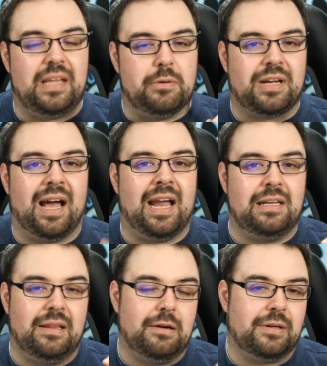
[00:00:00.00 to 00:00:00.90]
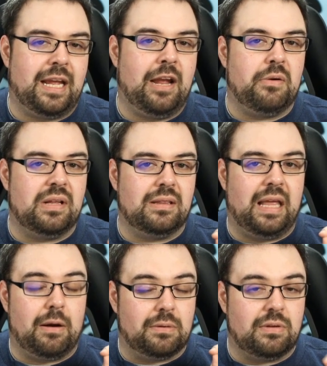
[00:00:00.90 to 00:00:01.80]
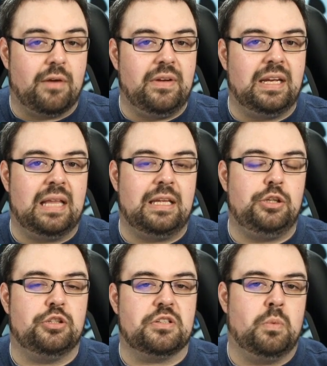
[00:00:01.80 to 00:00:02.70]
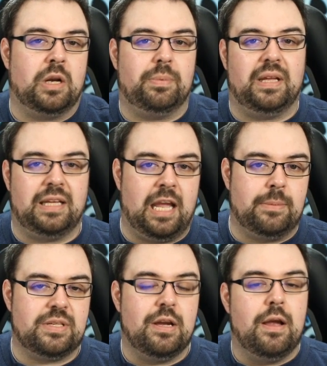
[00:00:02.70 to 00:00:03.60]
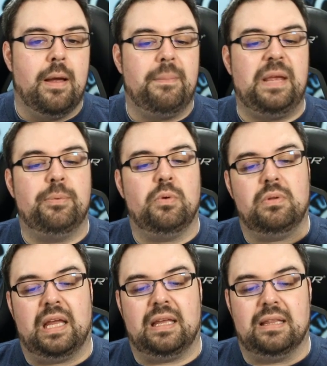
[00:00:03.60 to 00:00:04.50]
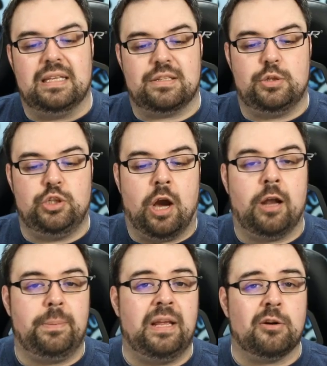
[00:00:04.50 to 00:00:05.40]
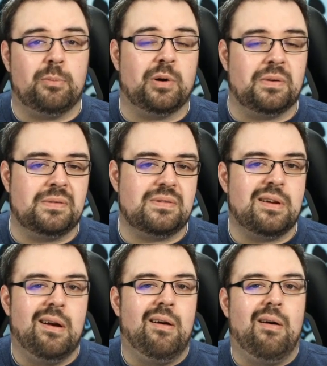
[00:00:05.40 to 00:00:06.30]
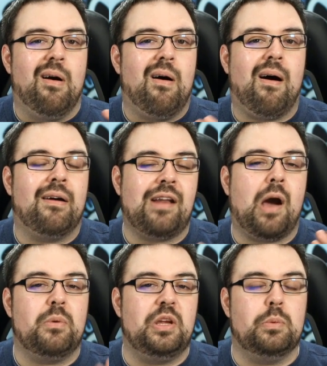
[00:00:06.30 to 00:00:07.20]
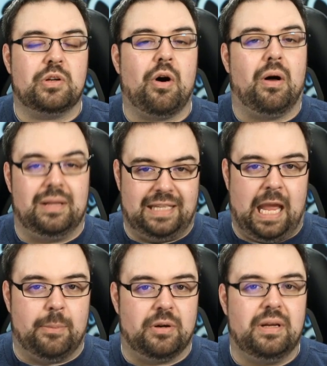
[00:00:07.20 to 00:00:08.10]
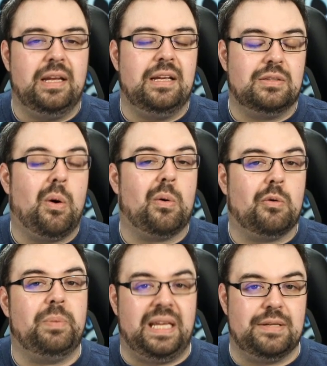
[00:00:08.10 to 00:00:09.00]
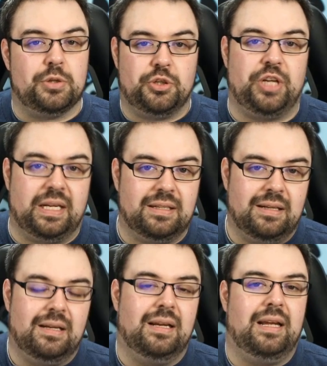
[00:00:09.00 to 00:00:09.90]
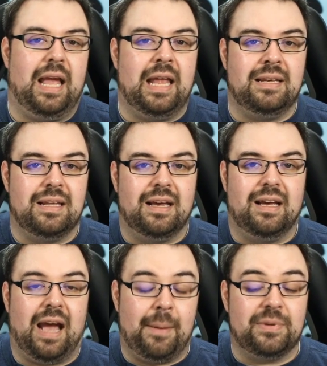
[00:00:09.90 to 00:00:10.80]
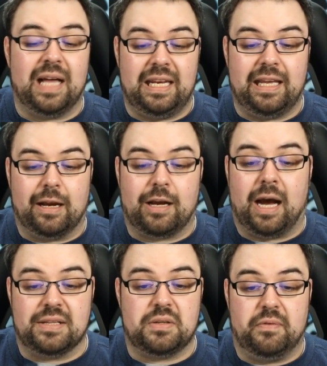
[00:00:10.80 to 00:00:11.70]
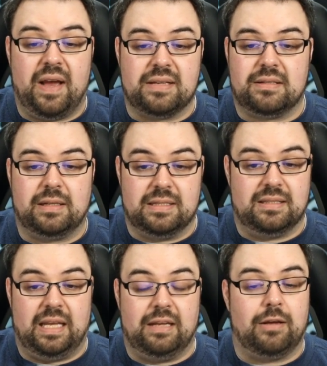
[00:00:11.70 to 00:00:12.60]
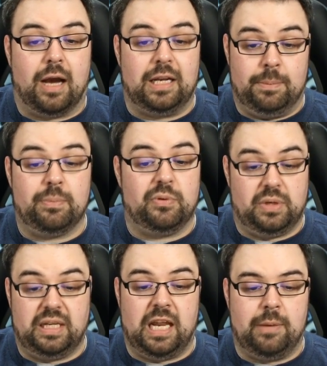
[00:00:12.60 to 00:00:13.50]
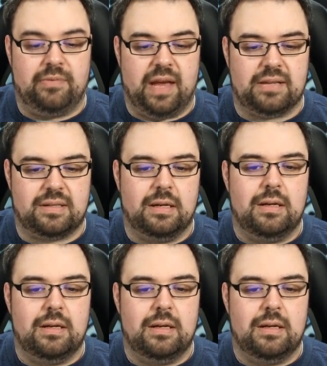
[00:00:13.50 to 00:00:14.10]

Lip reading: they are kind, they are caring, they are loving, and they just want to play games. People like this John Peter Byrns are not what you would call a gamer. A total piece of shit. And I'm glad he got caught so fast because they got him pretty damn fast.